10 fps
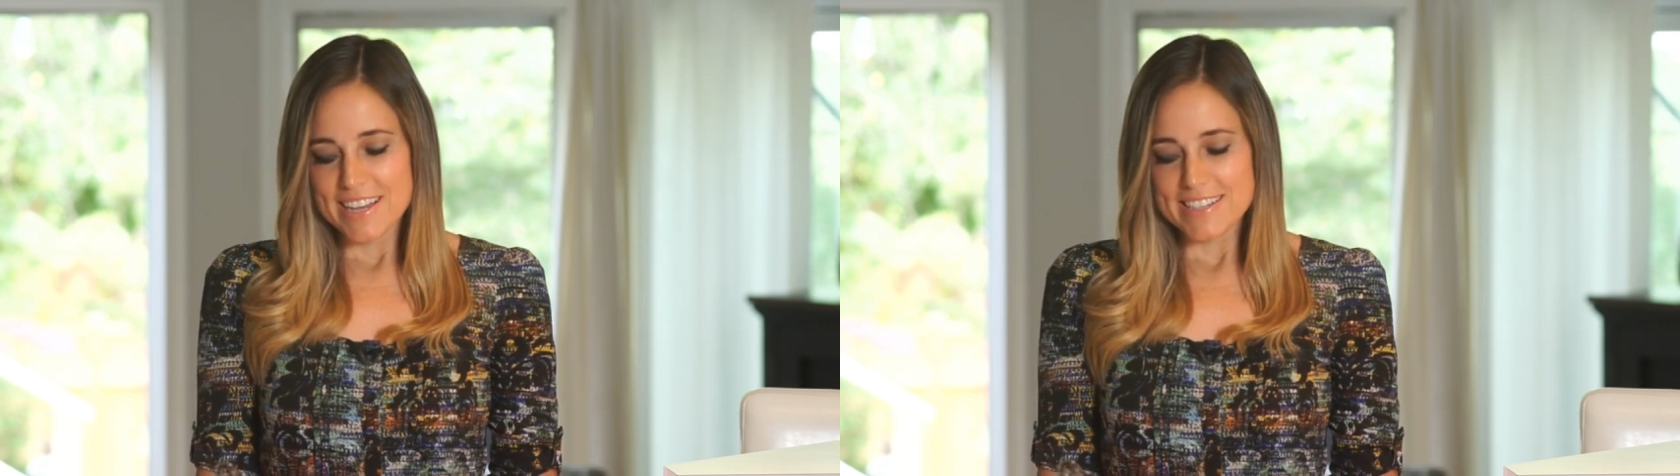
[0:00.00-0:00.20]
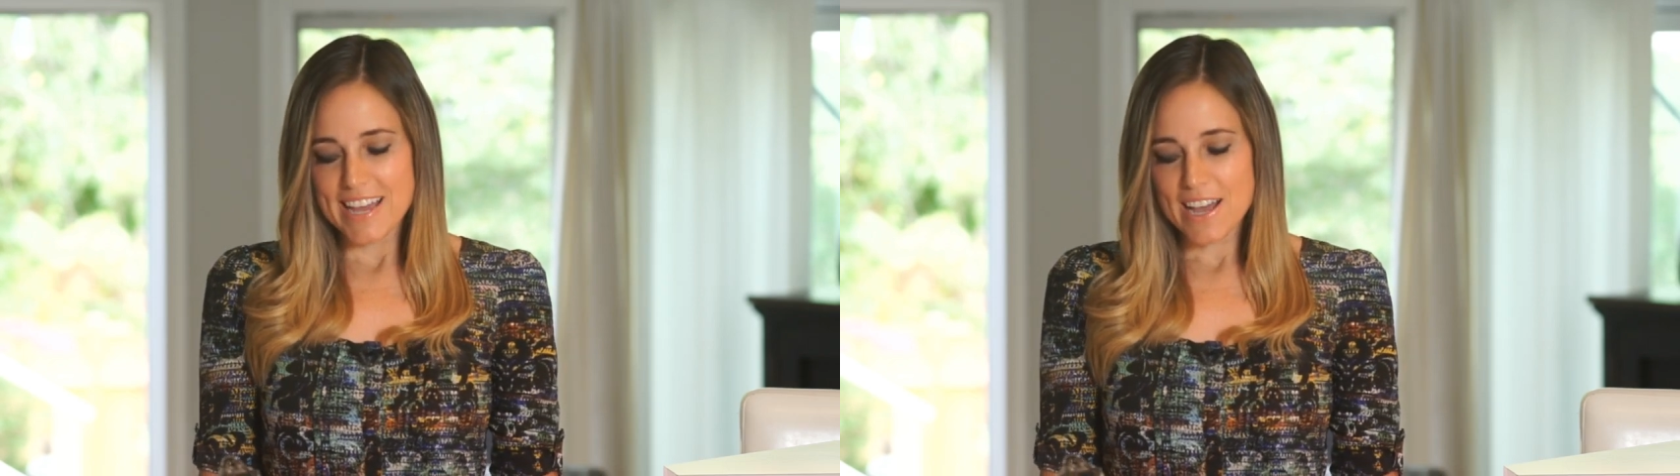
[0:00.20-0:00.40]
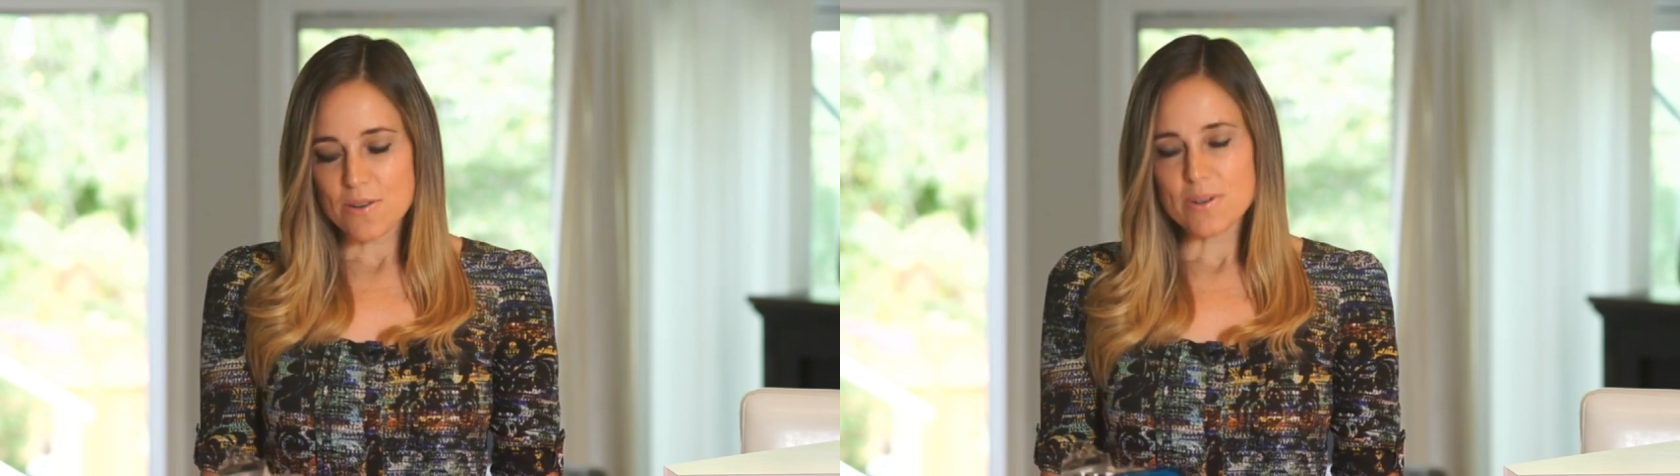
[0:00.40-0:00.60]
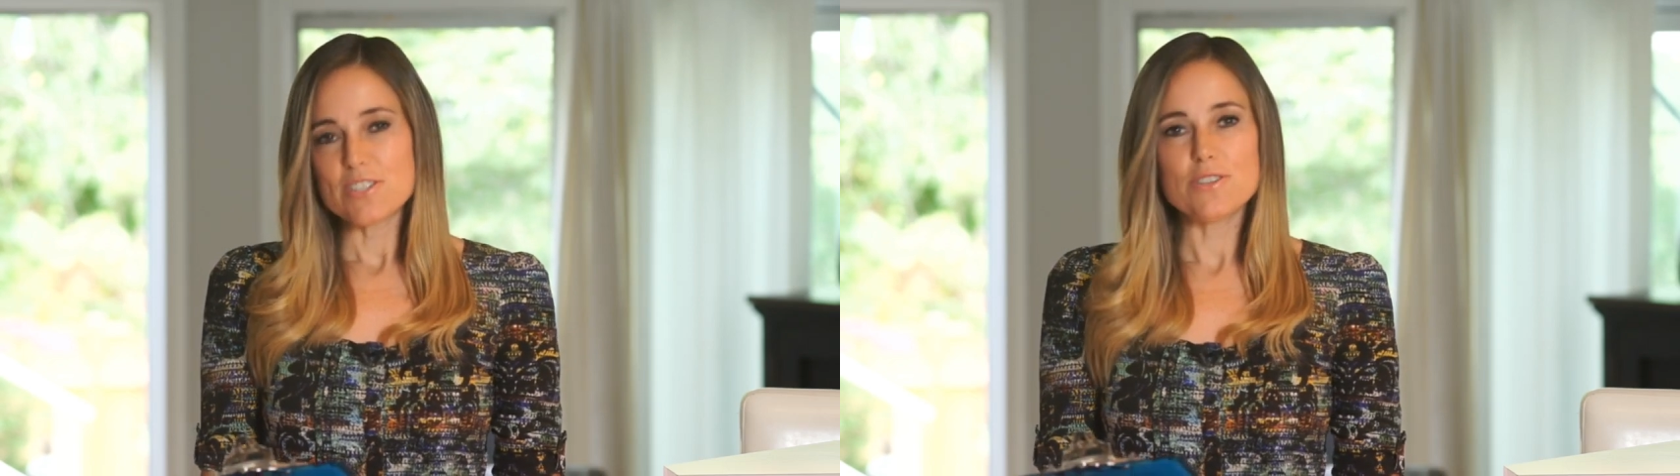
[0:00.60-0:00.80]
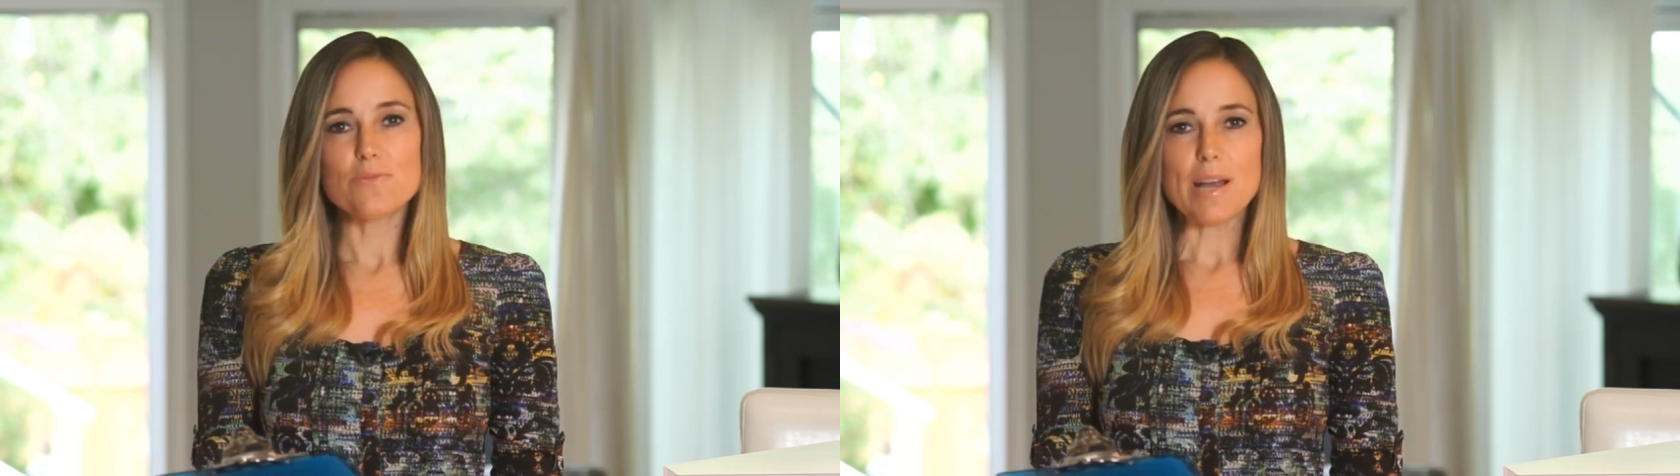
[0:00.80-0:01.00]
Now,
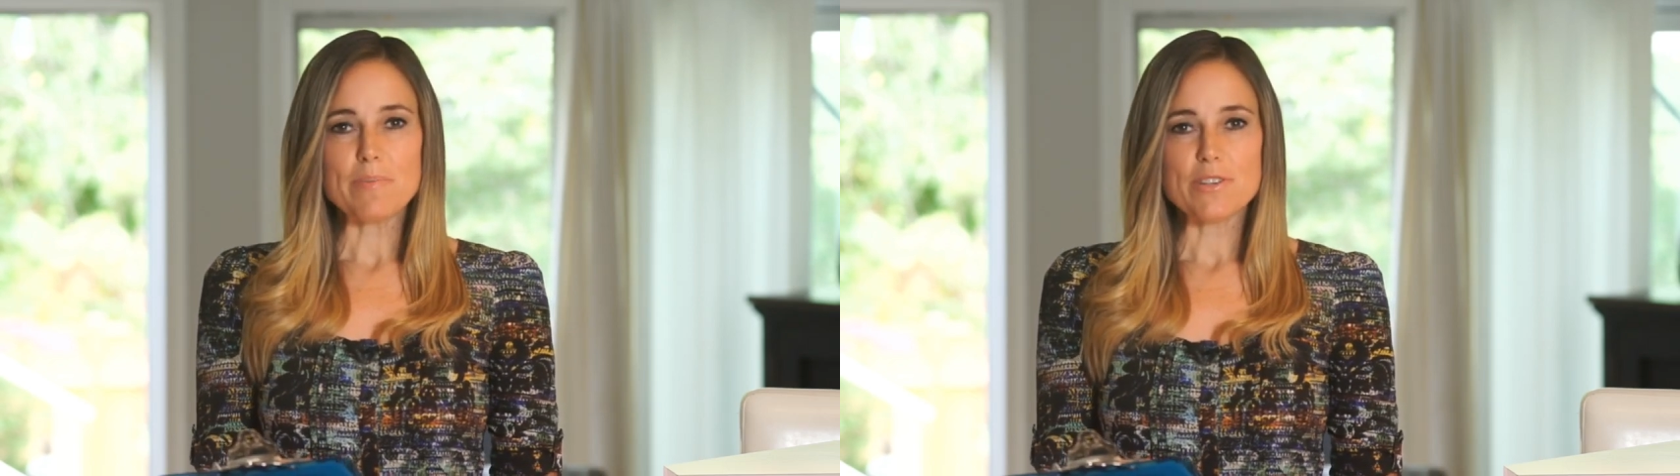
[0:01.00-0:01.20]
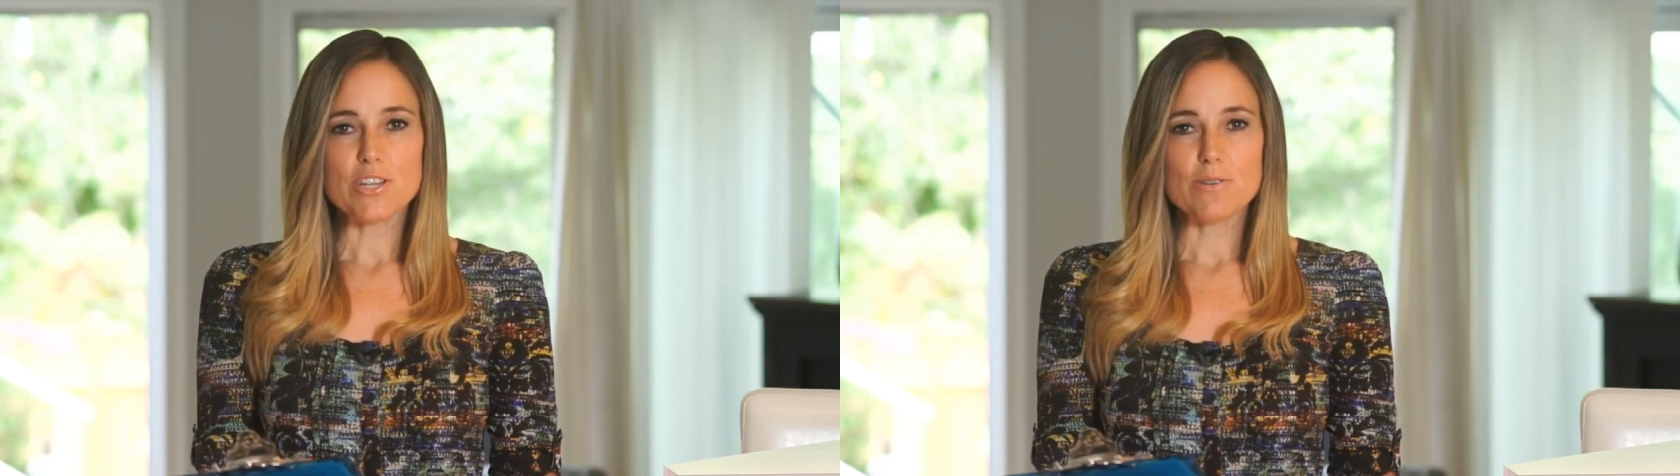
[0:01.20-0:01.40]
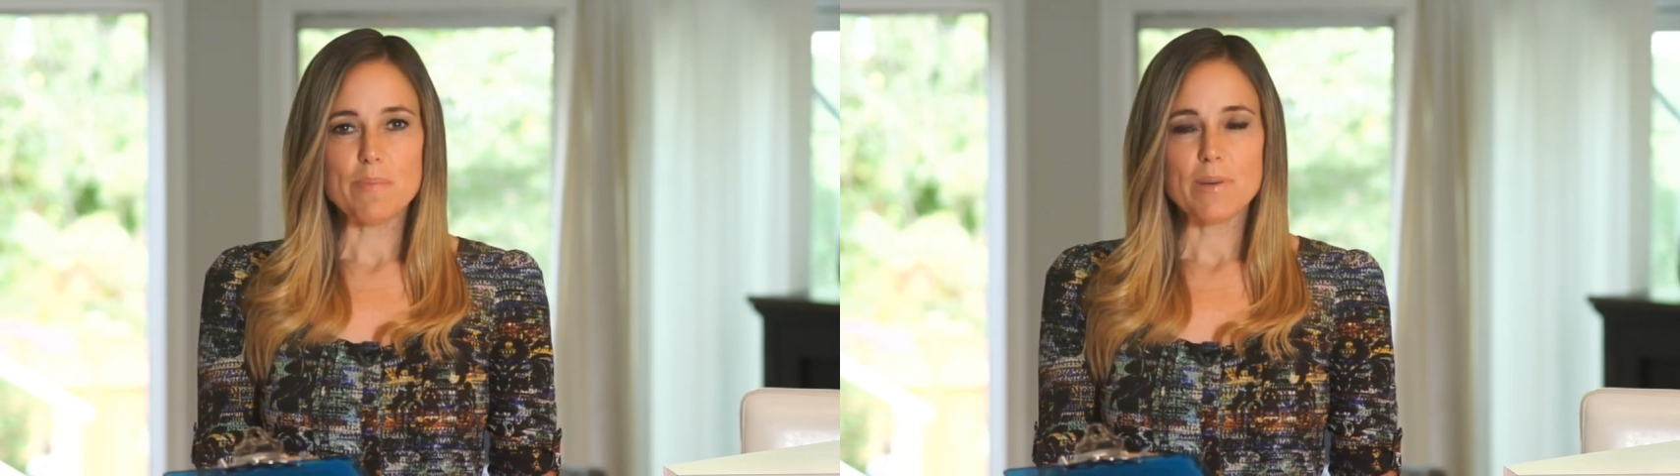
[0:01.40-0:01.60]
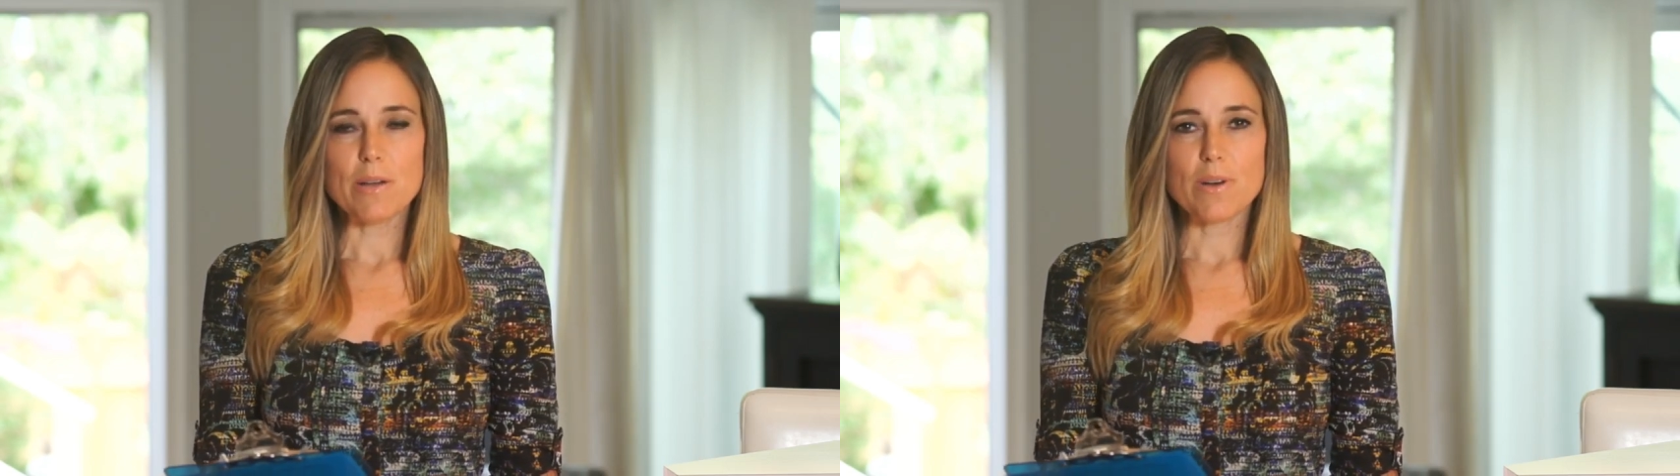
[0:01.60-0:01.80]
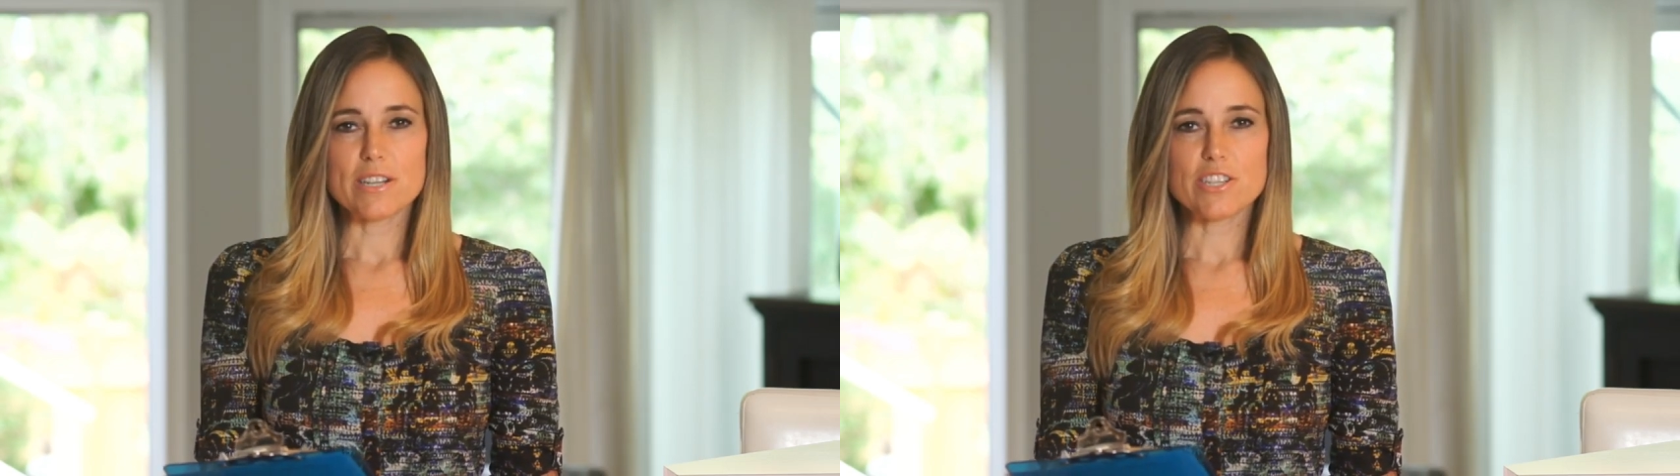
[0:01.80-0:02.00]
to wrap the show up, I
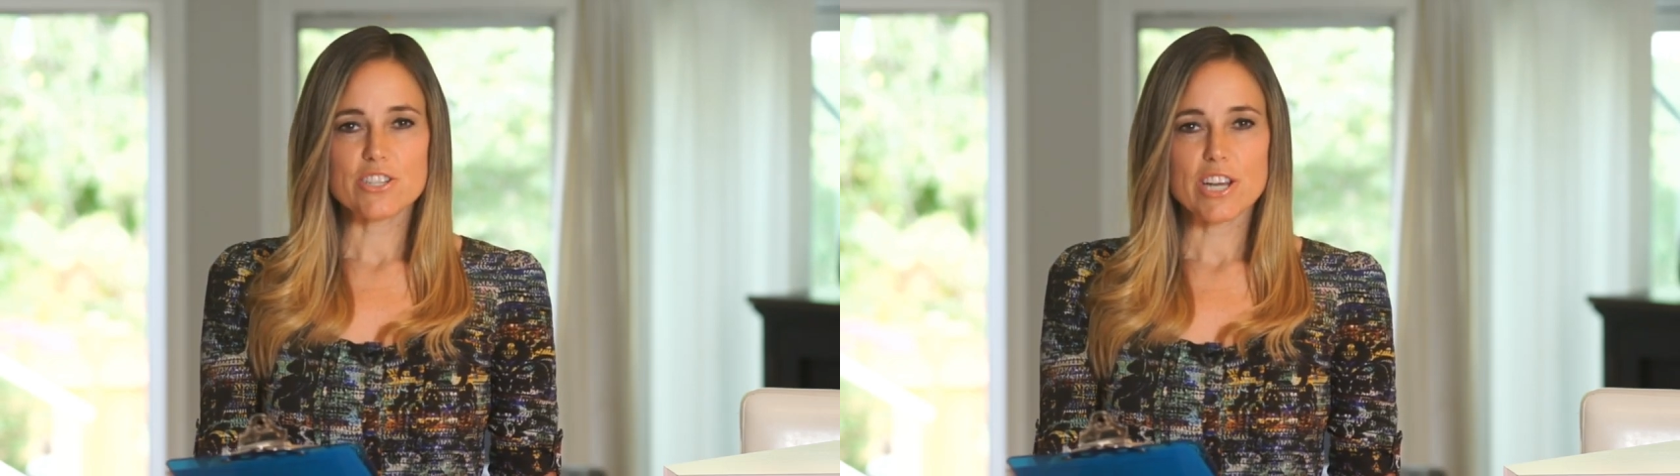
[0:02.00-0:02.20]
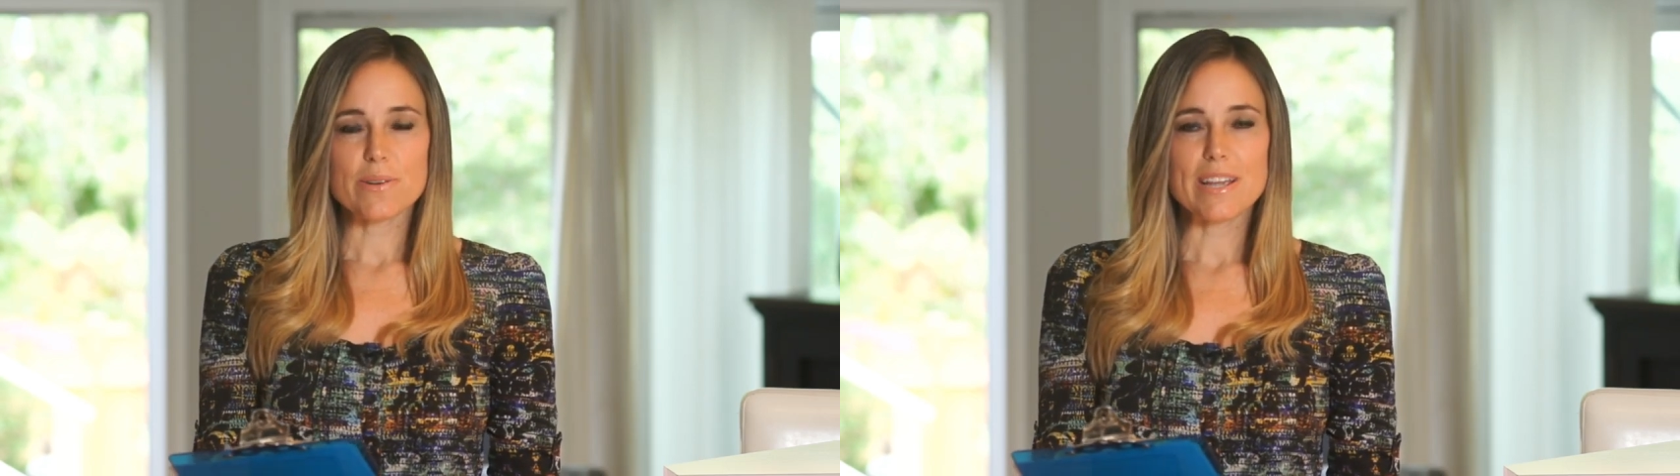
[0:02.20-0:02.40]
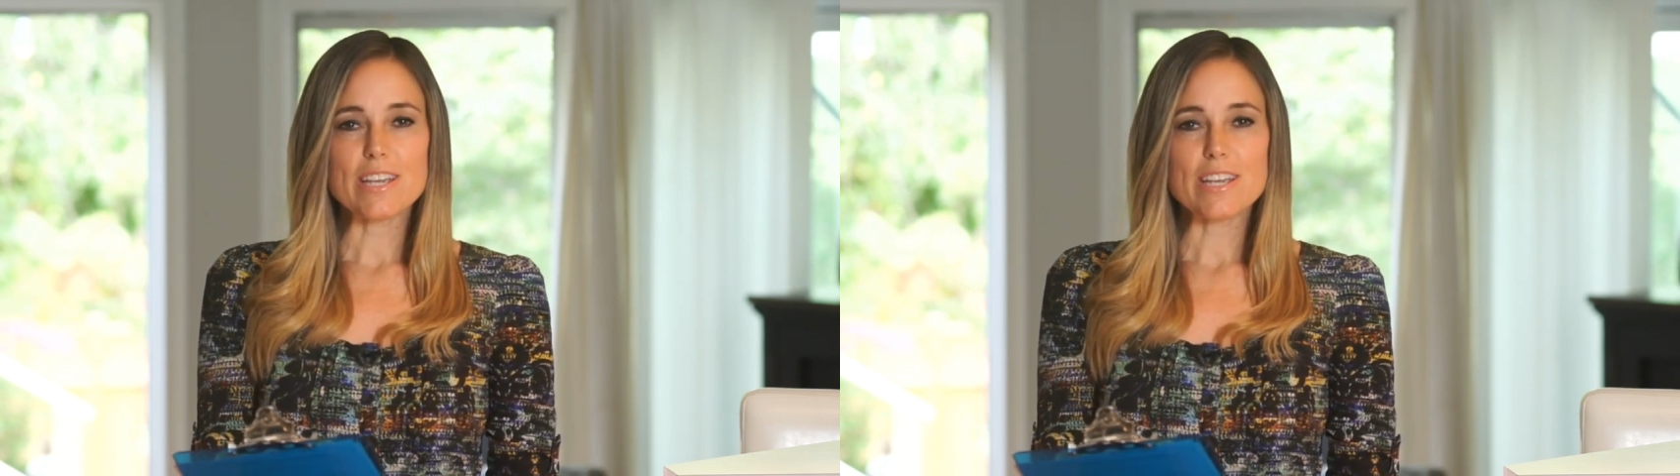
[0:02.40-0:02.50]
wanted to share